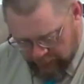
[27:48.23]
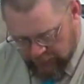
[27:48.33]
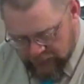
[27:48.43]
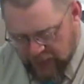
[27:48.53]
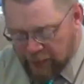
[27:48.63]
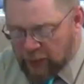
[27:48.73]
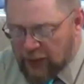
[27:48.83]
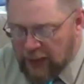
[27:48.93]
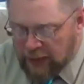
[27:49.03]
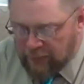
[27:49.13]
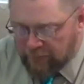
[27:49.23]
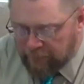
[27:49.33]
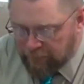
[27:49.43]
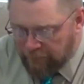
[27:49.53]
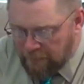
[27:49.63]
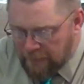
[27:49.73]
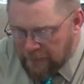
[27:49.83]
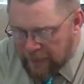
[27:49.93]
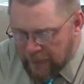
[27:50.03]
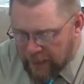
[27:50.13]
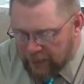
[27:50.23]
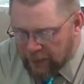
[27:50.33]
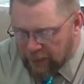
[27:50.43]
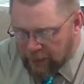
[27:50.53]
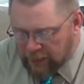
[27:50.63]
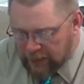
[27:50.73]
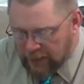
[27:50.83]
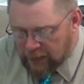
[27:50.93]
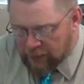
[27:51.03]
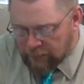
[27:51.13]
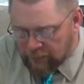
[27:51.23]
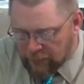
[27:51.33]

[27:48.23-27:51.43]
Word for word: In chapter 8, uh, again,